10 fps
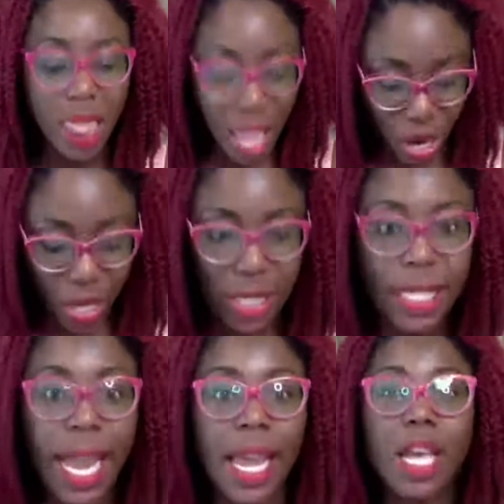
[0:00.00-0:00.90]

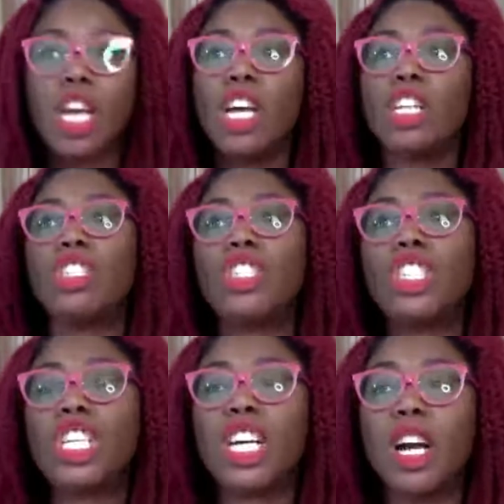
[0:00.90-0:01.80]
Thursday to
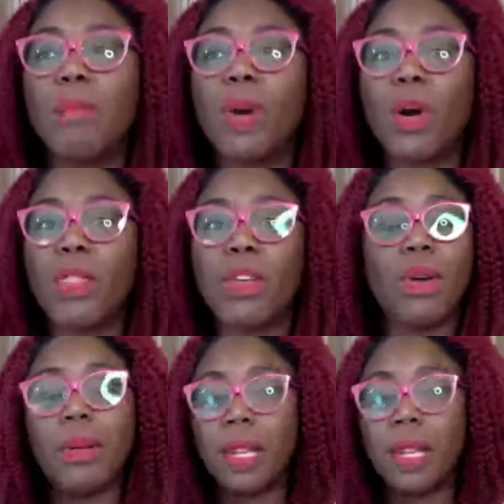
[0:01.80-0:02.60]
share more with you.